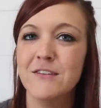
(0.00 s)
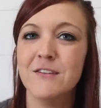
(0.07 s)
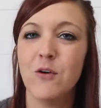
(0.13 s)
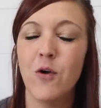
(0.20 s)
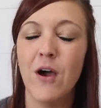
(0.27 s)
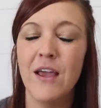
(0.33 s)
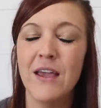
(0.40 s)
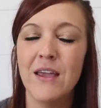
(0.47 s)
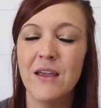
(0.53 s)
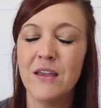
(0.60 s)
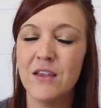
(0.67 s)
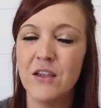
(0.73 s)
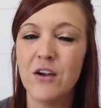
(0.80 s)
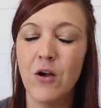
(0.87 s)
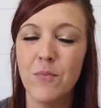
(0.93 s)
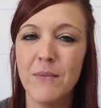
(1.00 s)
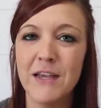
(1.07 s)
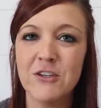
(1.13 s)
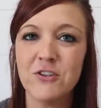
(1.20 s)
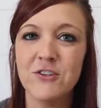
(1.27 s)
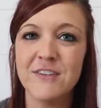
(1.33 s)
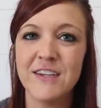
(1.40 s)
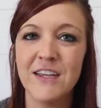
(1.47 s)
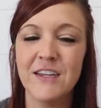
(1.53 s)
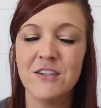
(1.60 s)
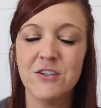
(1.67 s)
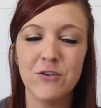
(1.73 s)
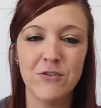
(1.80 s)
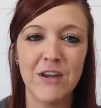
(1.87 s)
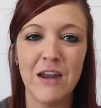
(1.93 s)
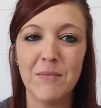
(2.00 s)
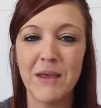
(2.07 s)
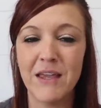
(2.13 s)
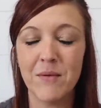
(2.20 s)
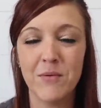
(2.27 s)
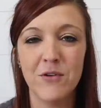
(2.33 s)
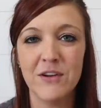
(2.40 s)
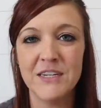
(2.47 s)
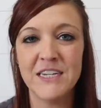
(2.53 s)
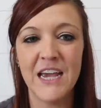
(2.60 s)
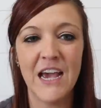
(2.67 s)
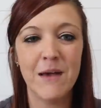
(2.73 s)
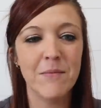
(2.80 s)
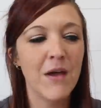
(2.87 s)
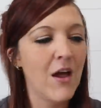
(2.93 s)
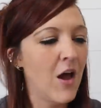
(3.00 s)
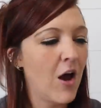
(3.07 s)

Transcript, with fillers: So, you know, make sure you stay tuned on my community tab.